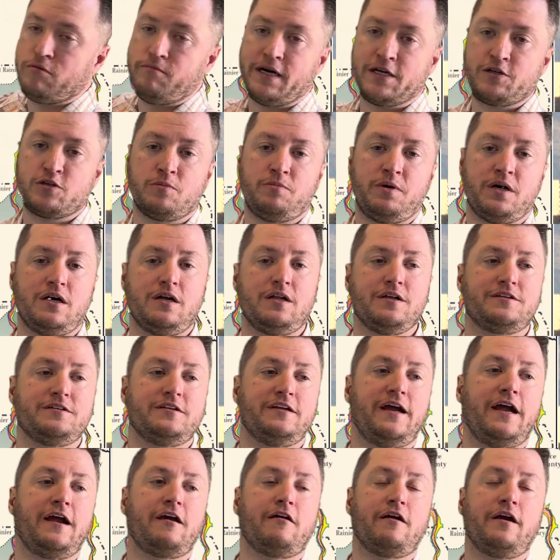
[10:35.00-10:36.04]

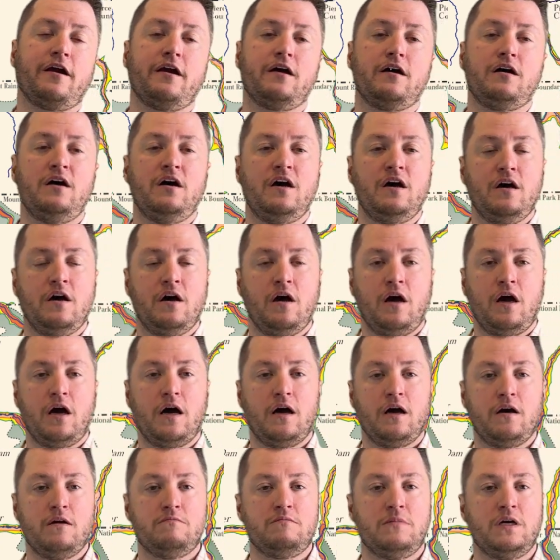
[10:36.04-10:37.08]
metropolitan area,
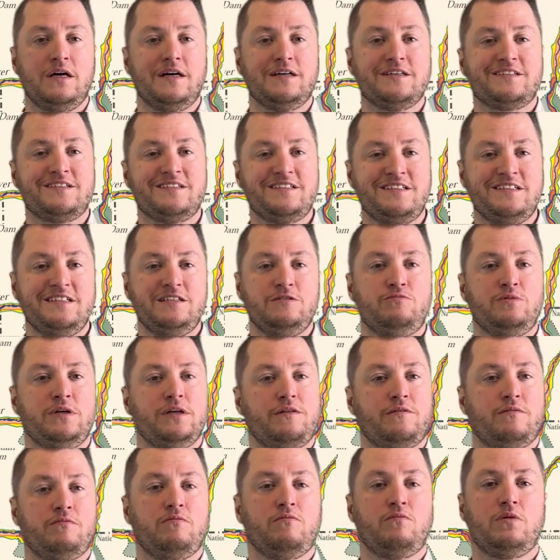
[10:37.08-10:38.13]
a city
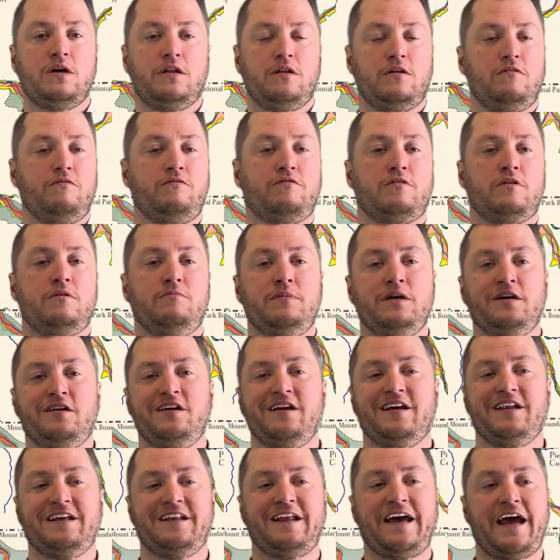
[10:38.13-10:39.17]
with well over 1
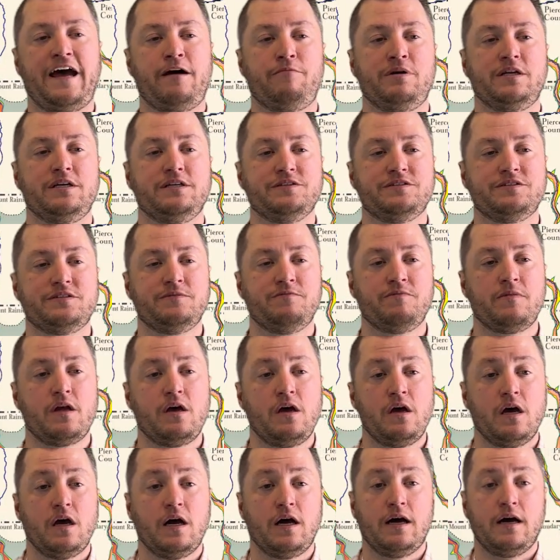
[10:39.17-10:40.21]
million inhabitants.
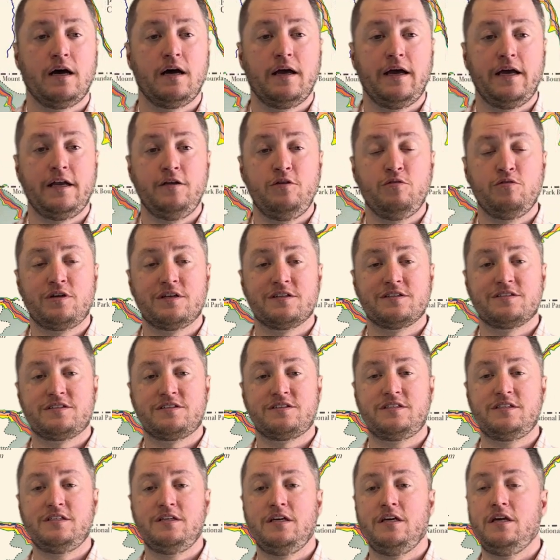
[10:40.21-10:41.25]
And you can
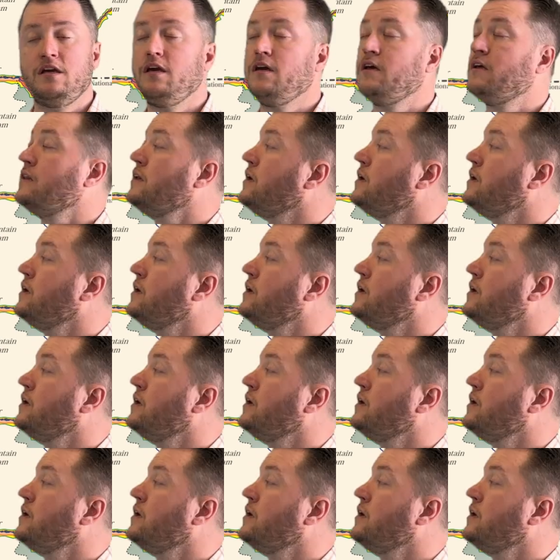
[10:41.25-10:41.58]
see in